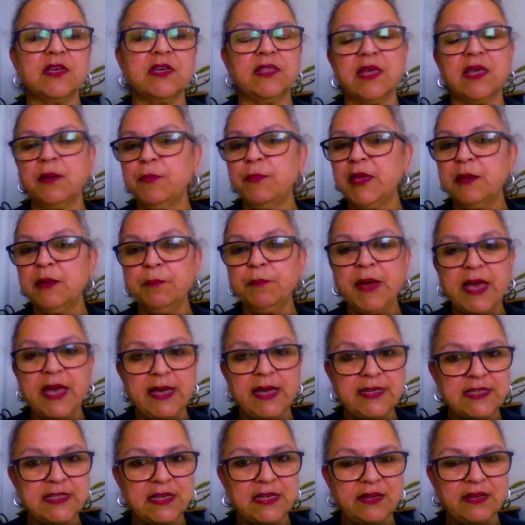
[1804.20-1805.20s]
they're being
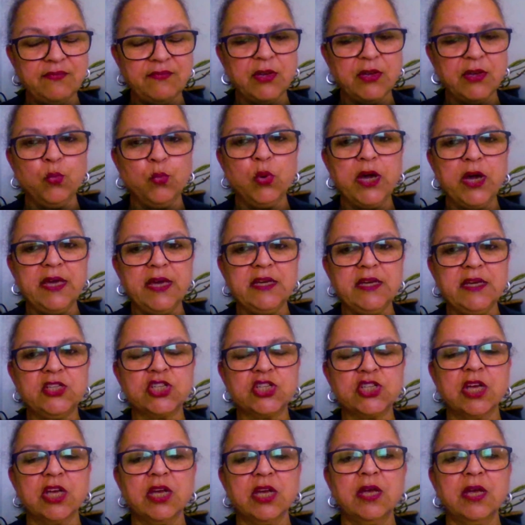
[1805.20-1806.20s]
paid a living
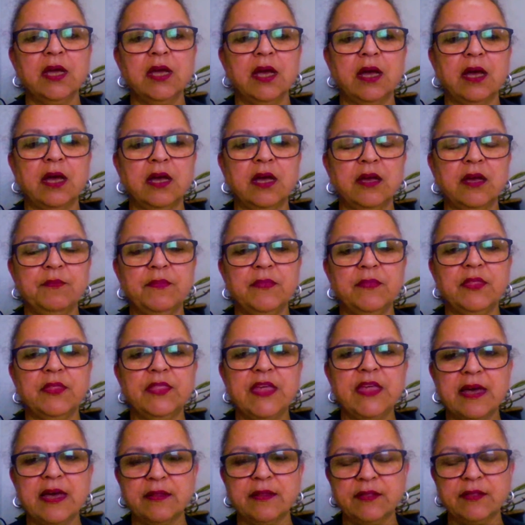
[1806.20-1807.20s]
wage,
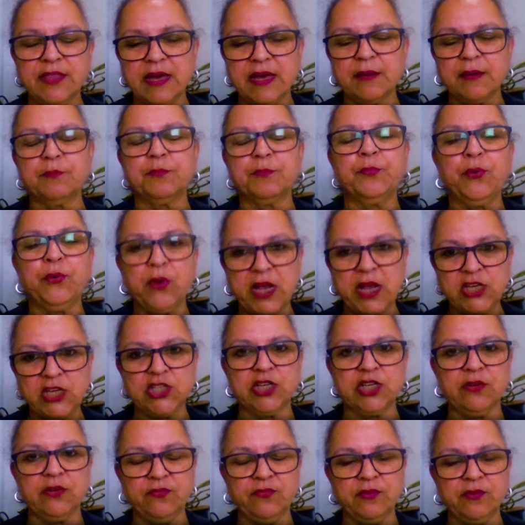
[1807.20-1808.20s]
that
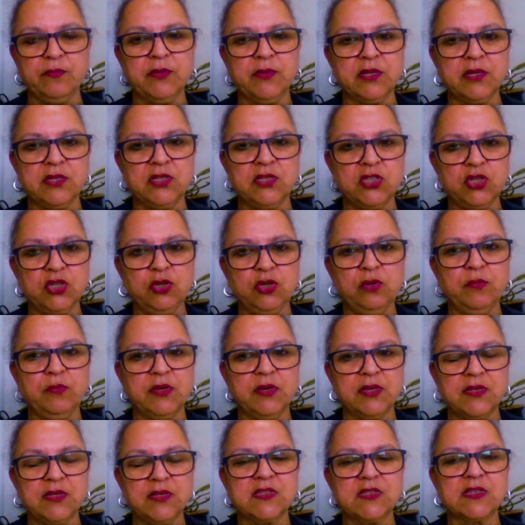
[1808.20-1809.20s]
pressure from
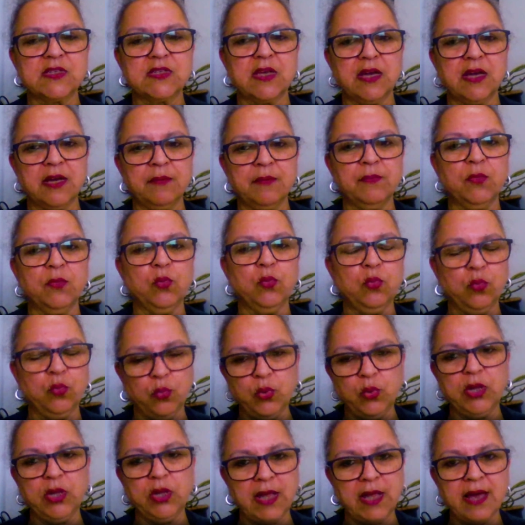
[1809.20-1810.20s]
consumers
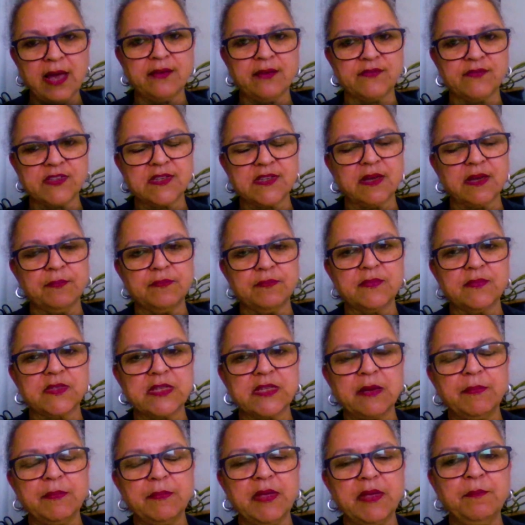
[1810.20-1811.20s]
will have
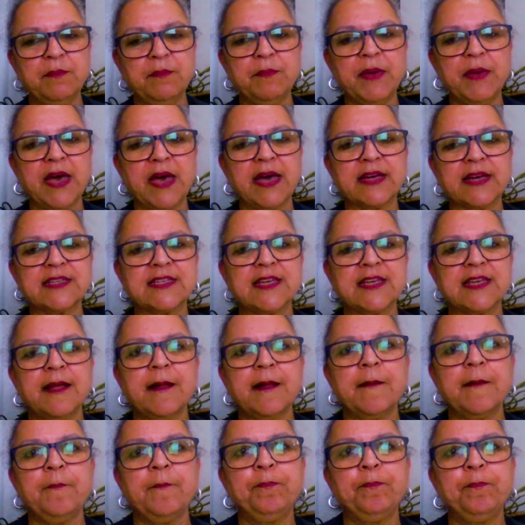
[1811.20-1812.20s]
some impact.
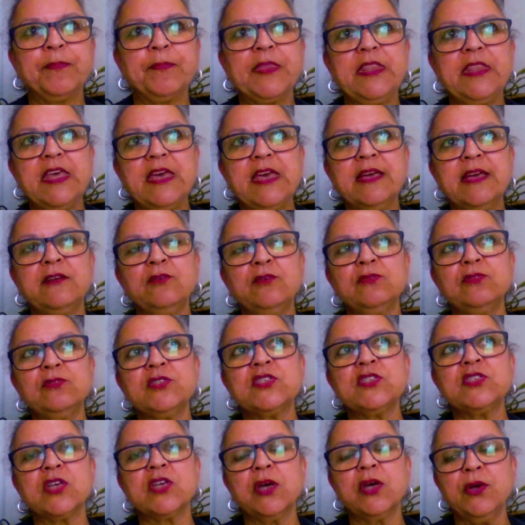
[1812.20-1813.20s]
They can
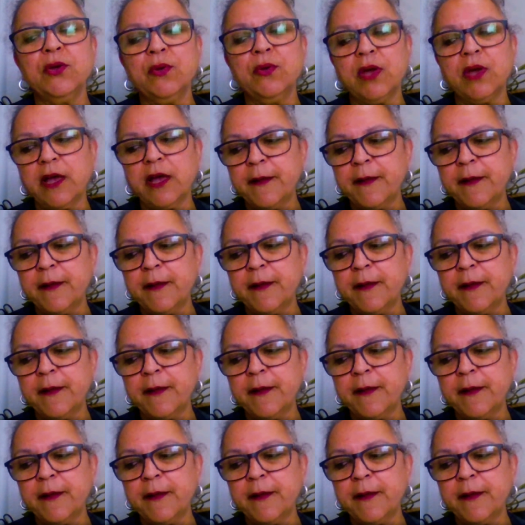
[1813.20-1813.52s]
also,